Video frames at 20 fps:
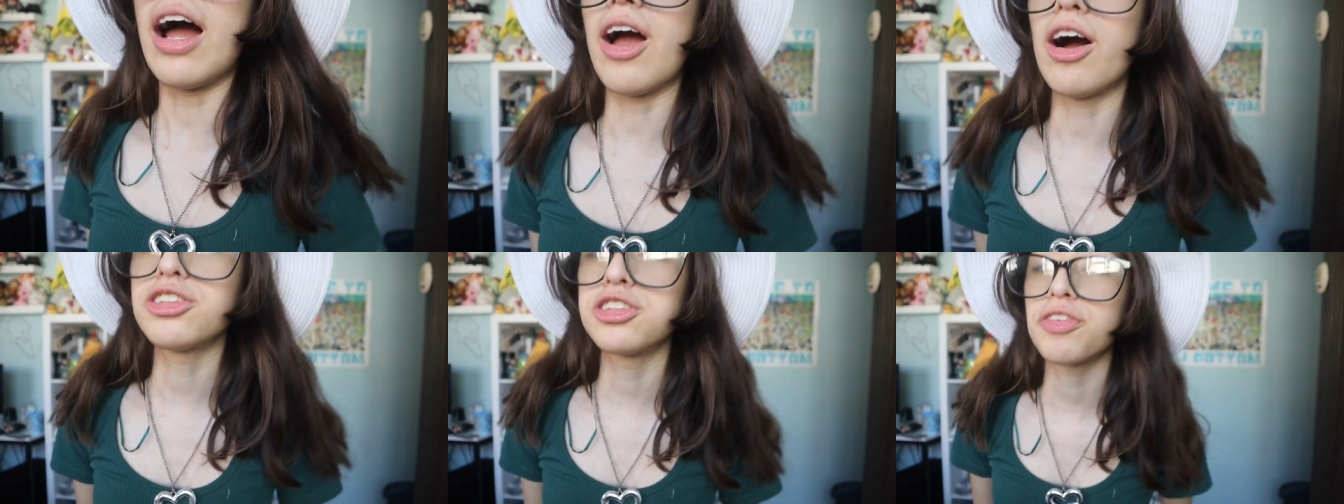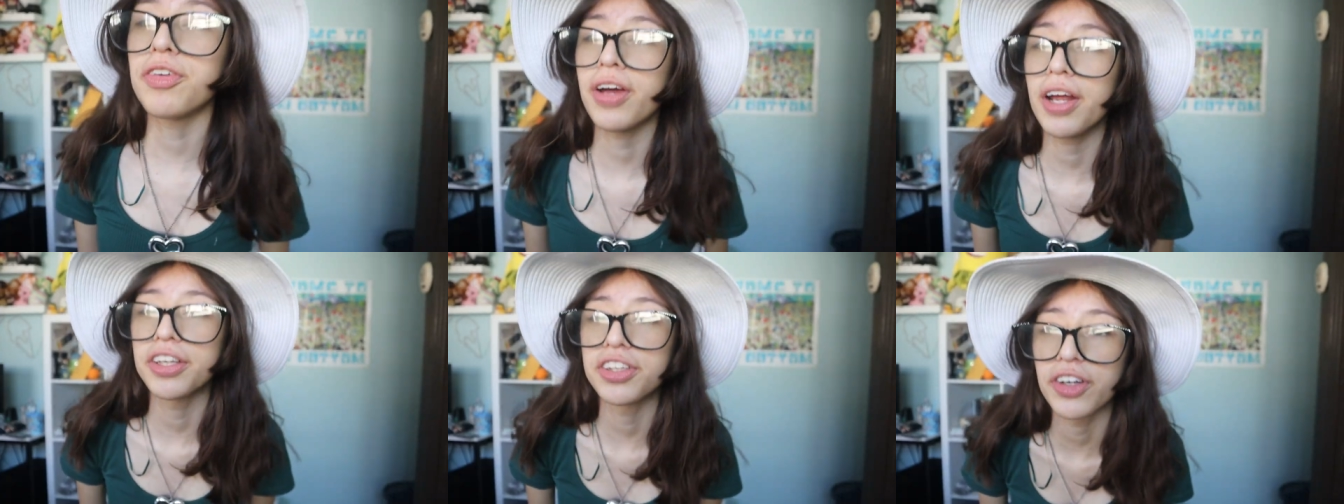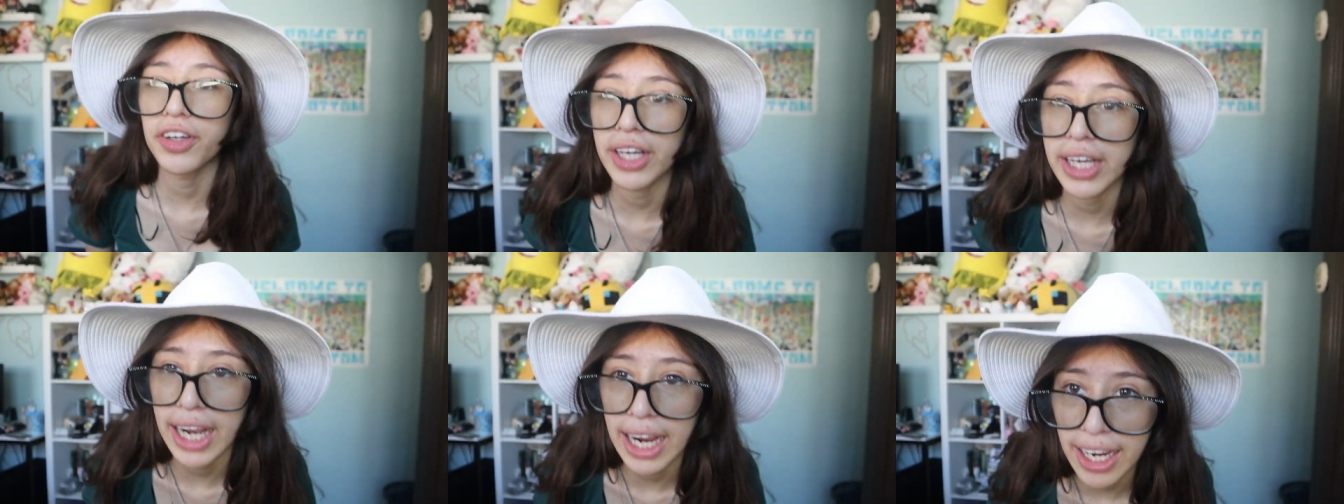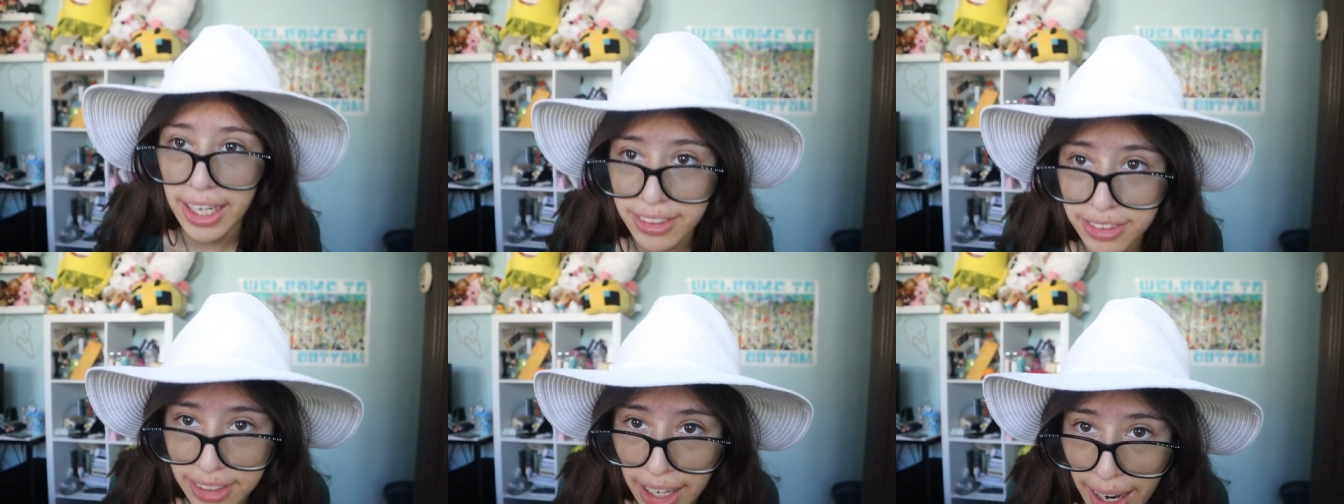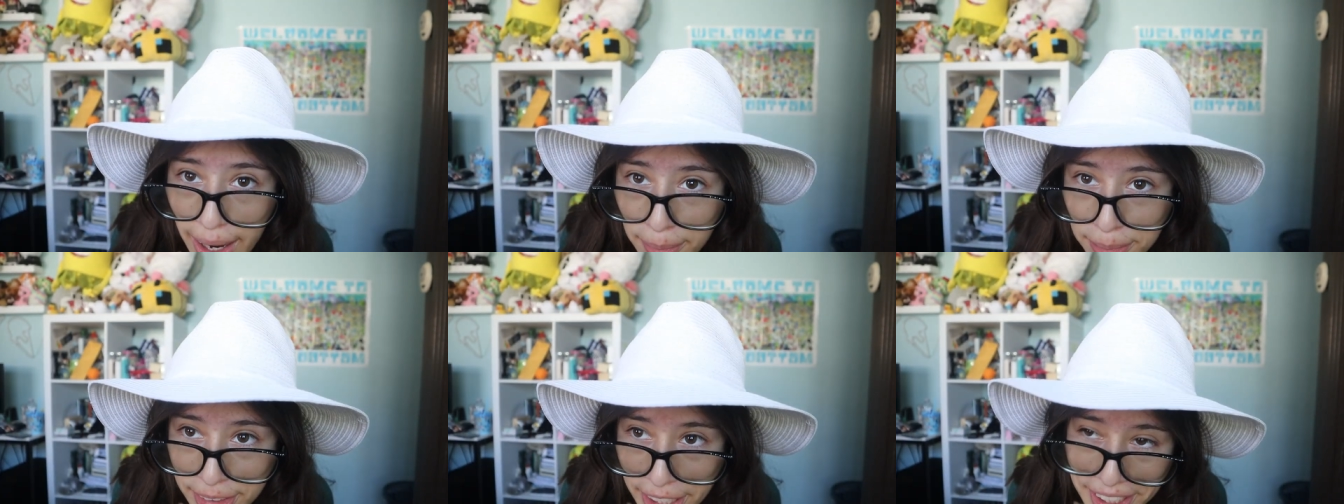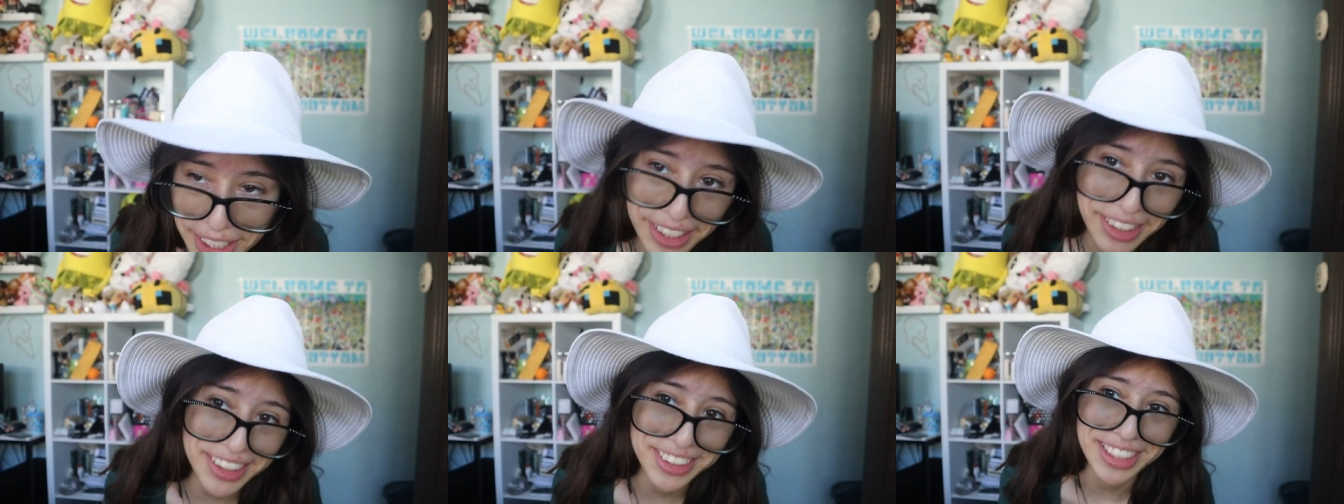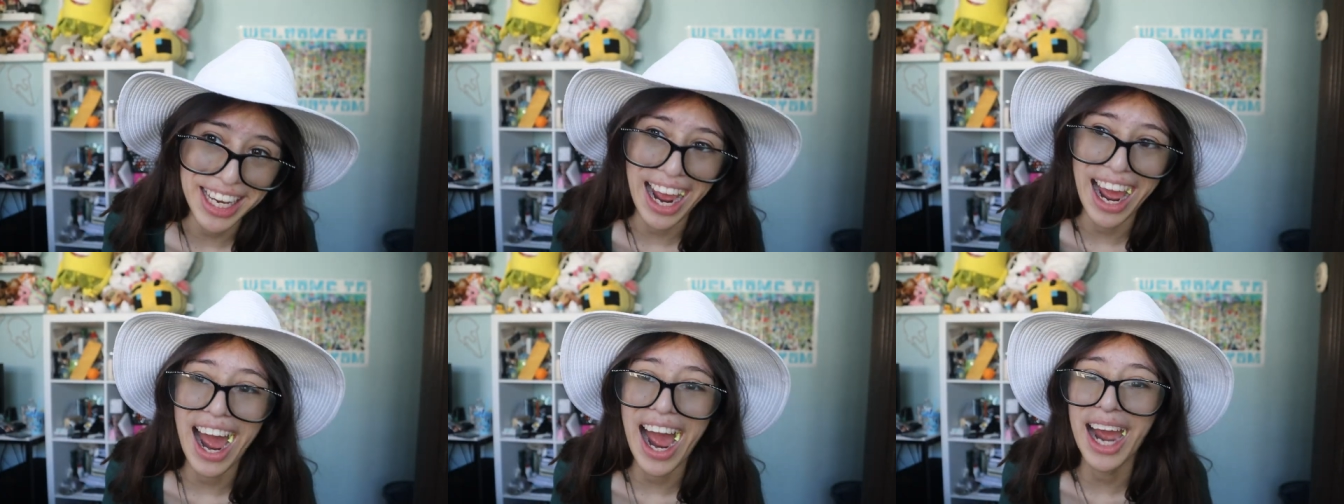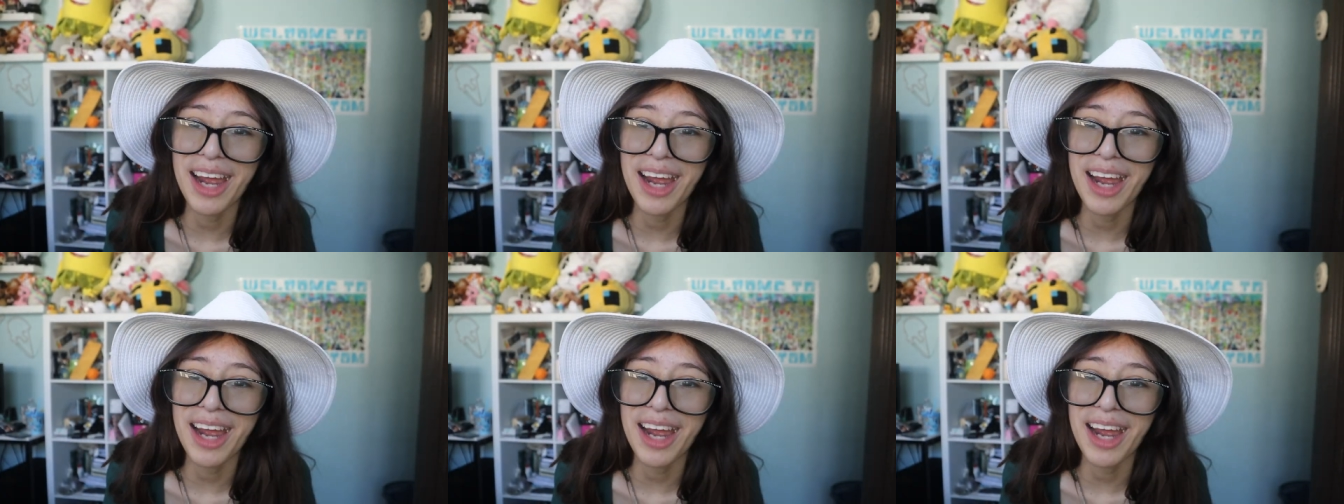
I also forgot to tell you guys, I'm taking this hat.